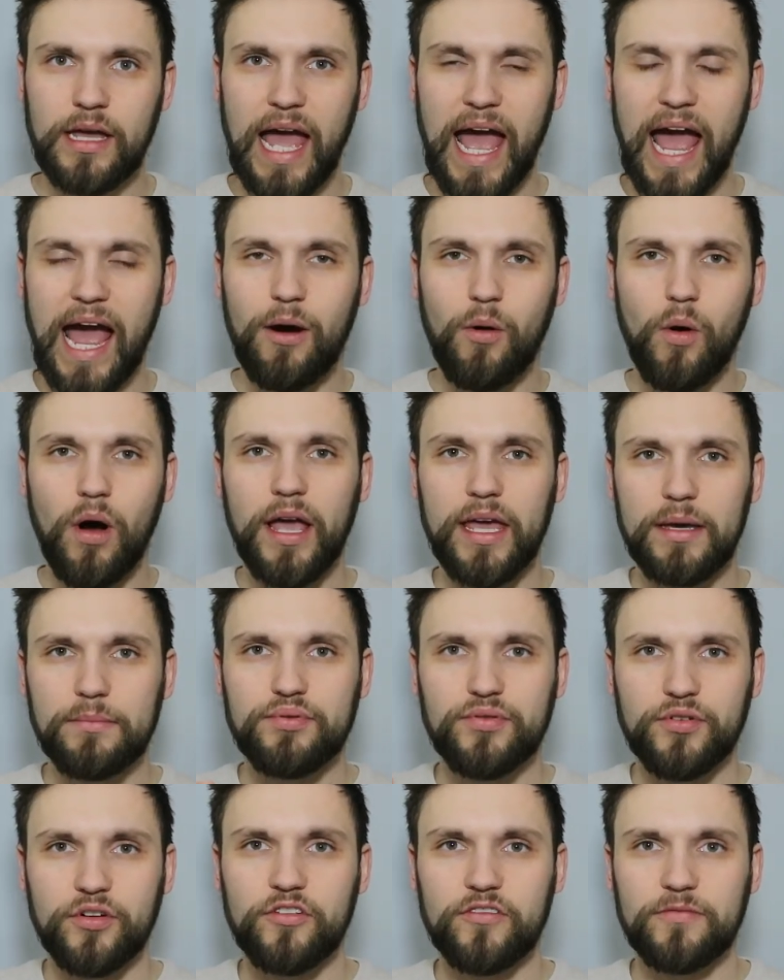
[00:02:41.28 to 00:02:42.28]
how I
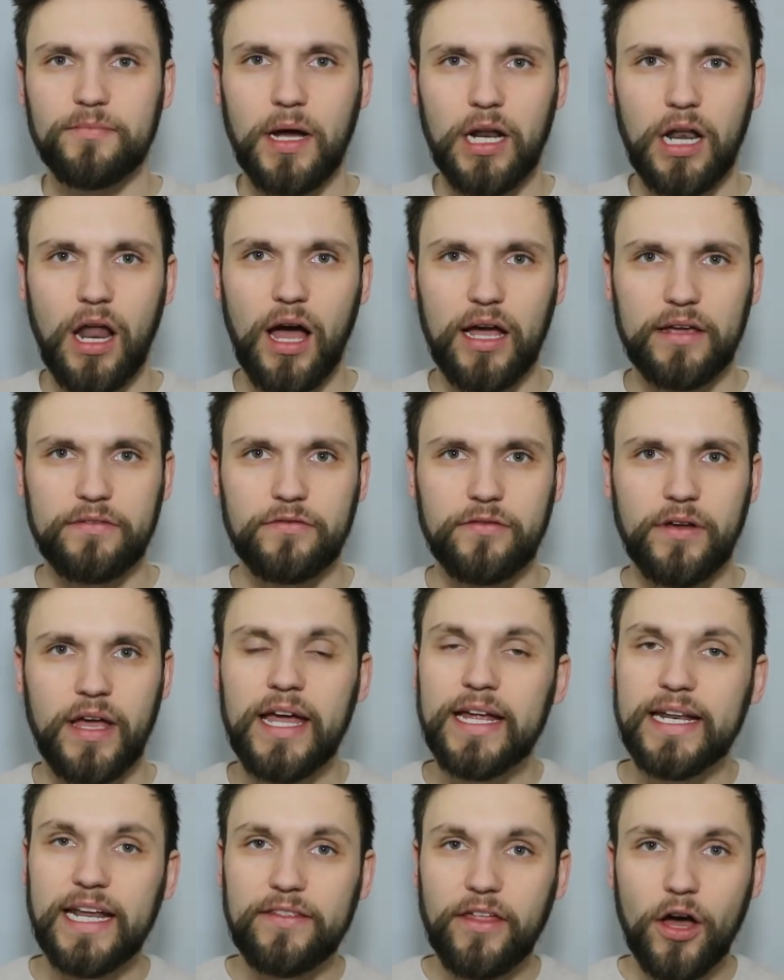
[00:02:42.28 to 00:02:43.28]
improved my life.
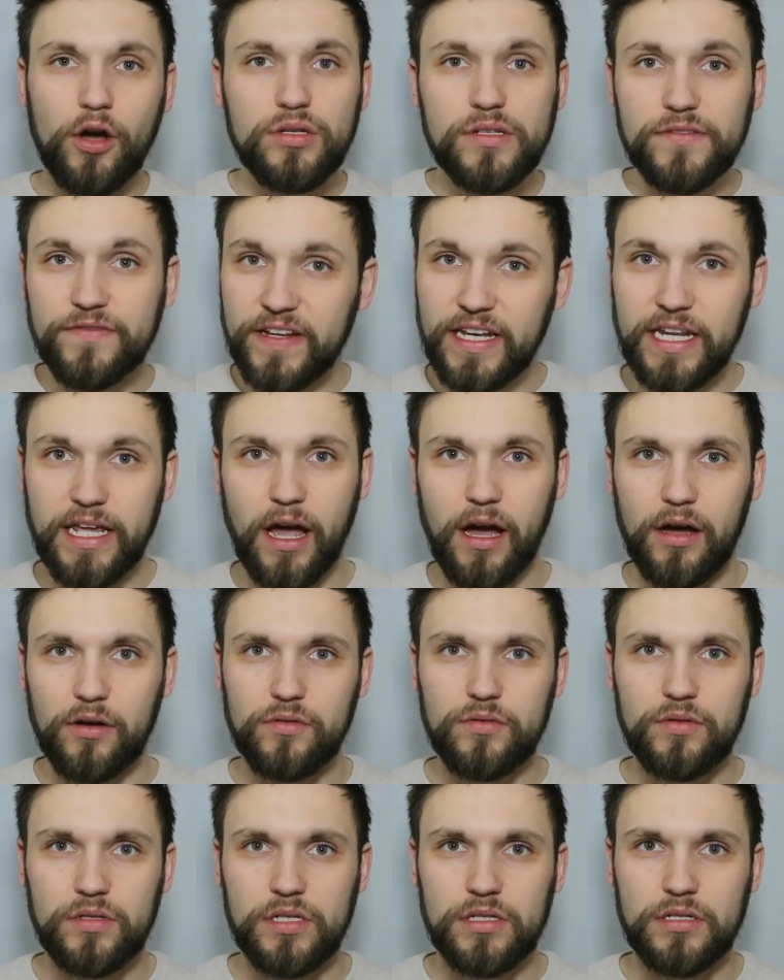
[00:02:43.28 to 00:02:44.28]
Now, those
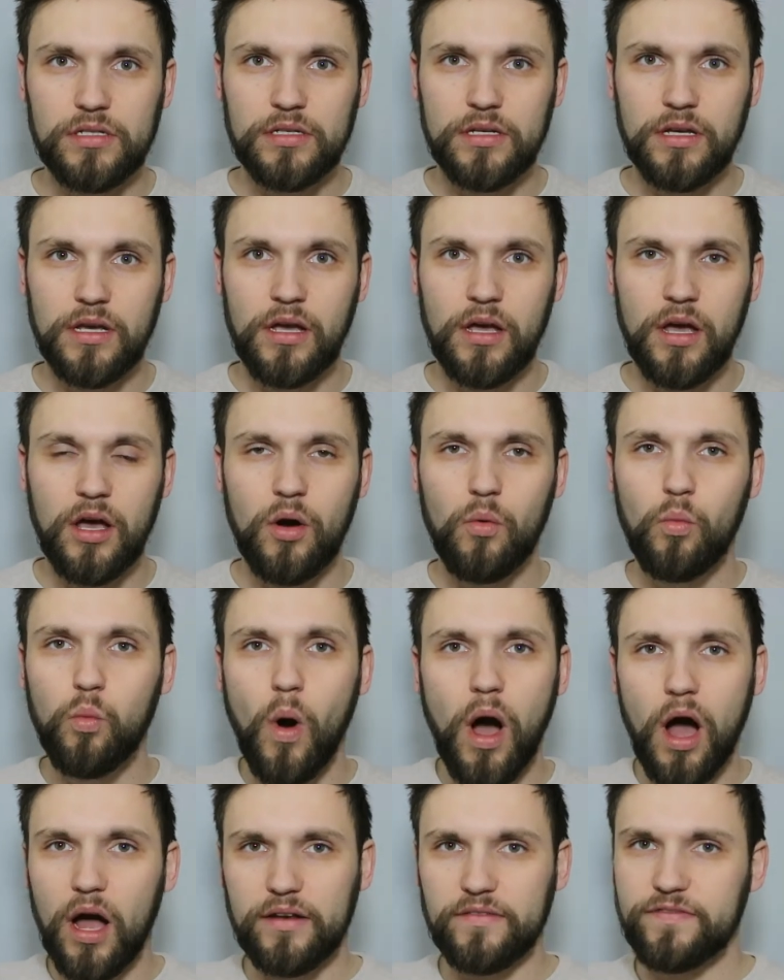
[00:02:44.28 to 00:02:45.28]
videos
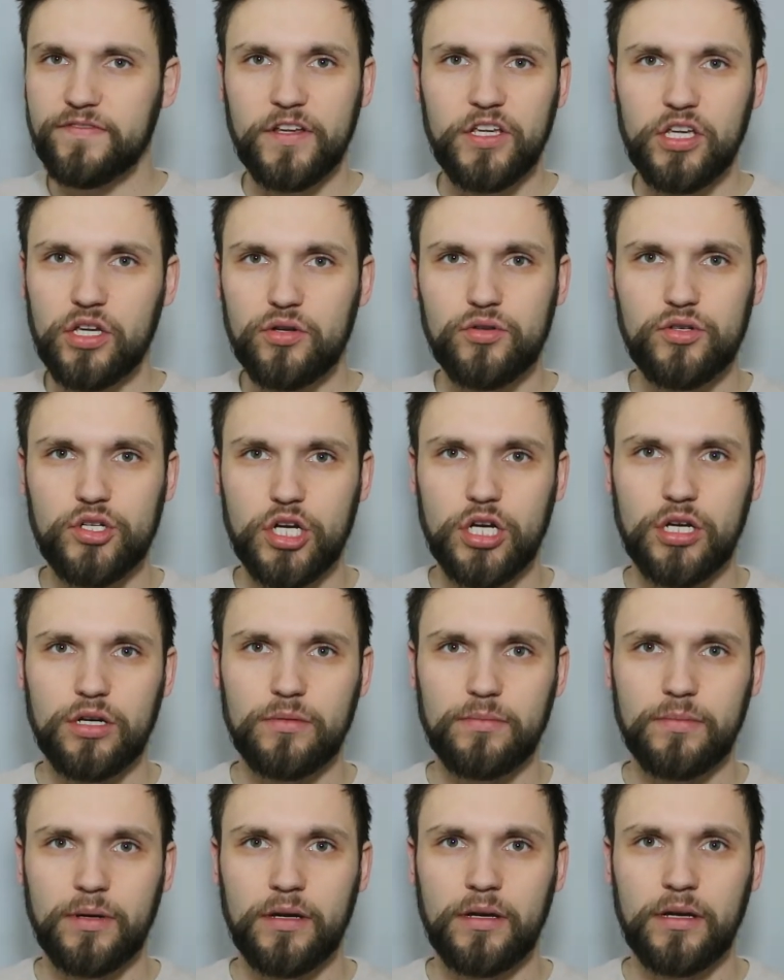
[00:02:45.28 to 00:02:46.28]
weren't for
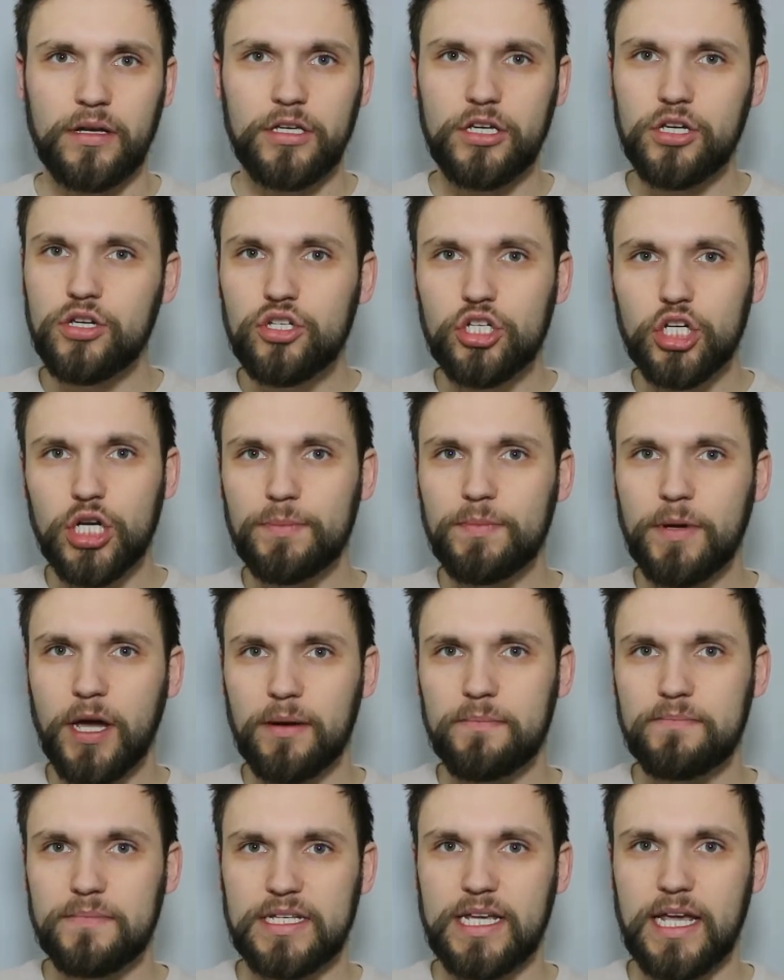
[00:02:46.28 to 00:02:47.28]
YouTube. YouTube
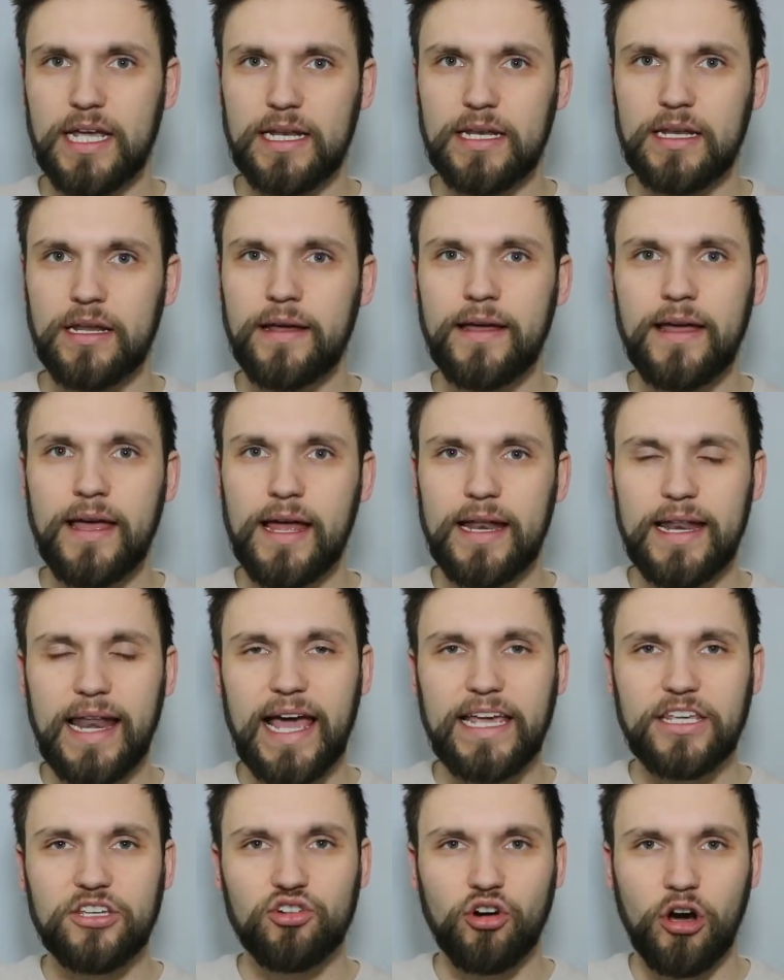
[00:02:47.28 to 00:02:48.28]
comes in
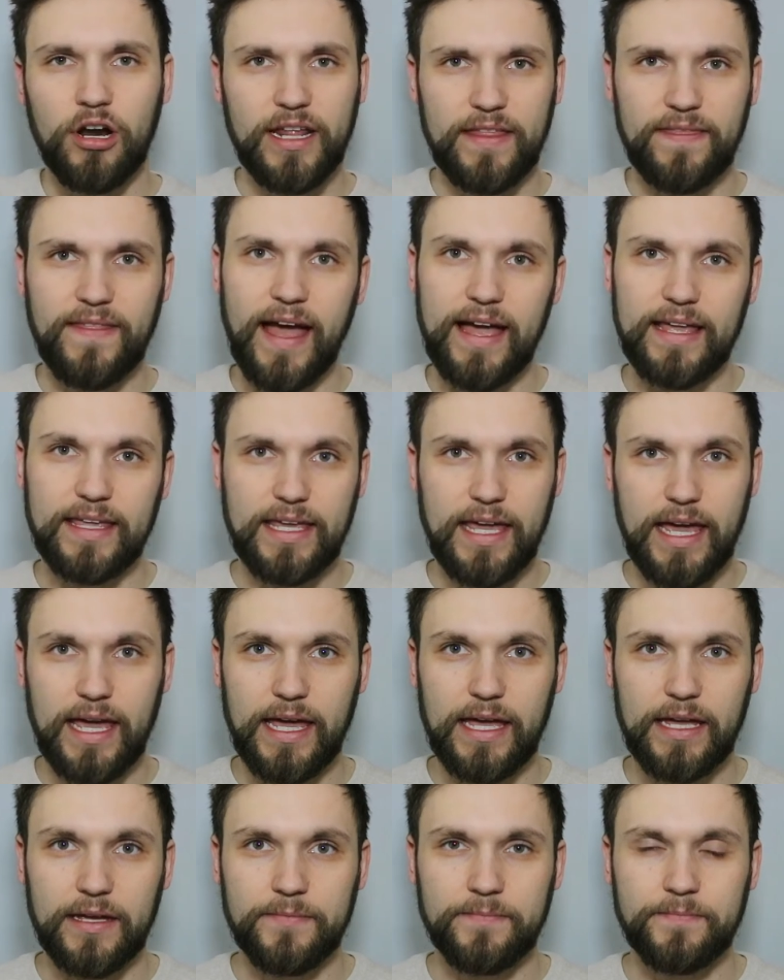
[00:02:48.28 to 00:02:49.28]
later on in that
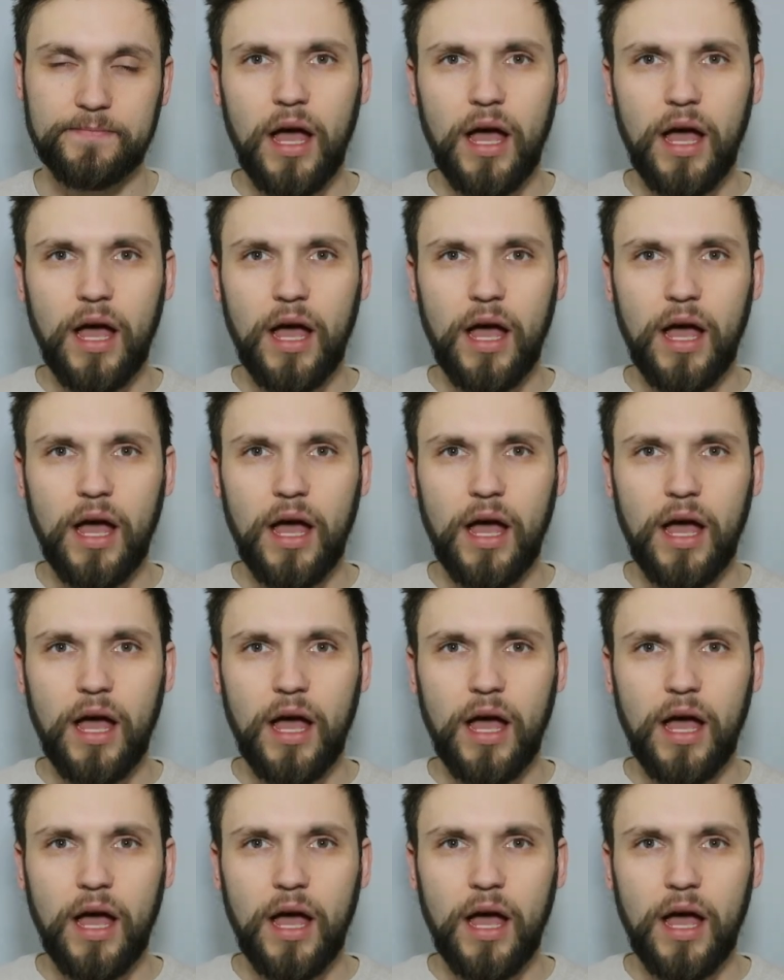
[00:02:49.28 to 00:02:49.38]
year.